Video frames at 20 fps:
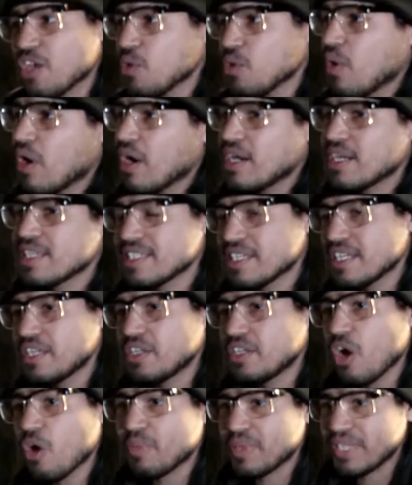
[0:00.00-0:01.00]
how you are as an
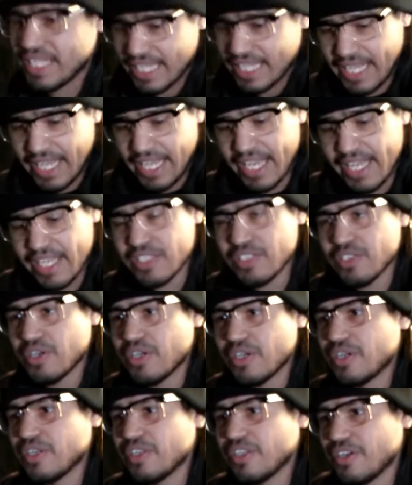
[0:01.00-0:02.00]
adult. But the right. kids
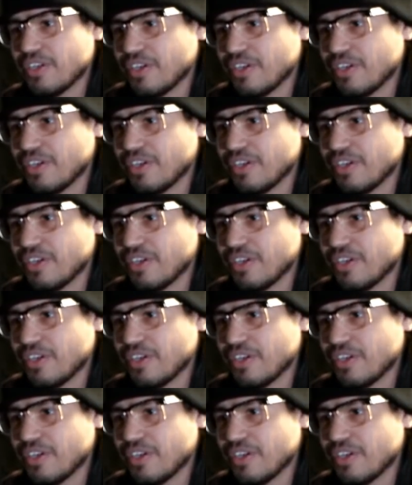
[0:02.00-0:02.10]
are